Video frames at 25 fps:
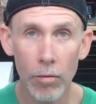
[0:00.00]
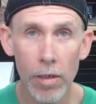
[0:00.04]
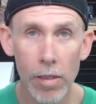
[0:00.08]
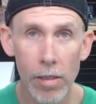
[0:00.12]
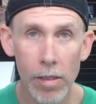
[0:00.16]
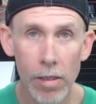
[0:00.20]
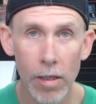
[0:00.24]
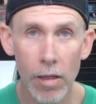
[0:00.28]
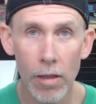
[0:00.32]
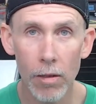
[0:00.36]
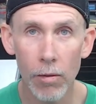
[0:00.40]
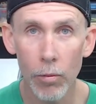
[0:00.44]

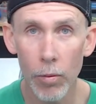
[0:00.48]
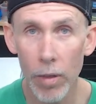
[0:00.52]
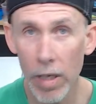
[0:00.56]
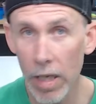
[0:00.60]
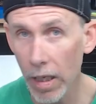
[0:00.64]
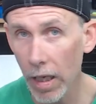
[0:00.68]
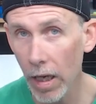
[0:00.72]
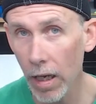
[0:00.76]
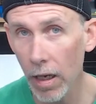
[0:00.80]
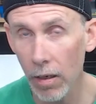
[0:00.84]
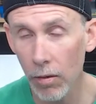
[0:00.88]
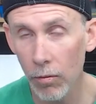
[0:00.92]
rest of the
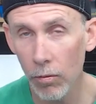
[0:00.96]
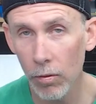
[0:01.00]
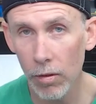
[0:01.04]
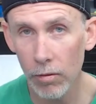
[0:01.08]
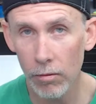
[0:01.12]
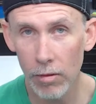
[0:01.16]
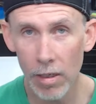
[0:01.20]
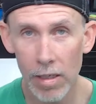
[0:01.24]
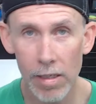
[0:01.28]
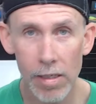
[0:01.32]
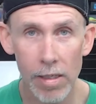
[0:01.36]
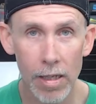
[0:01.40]
weekend,
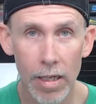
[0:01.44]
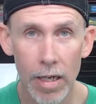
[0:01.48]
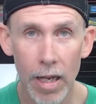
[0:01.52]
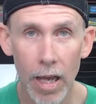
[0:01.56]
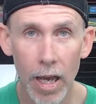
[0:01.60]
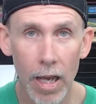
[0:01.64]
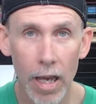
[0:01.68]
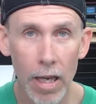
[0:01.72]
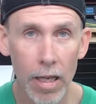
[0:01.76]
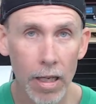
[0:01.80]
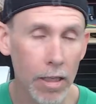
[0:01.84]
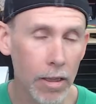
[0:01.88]
rest of the
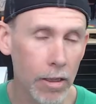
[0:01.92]
day.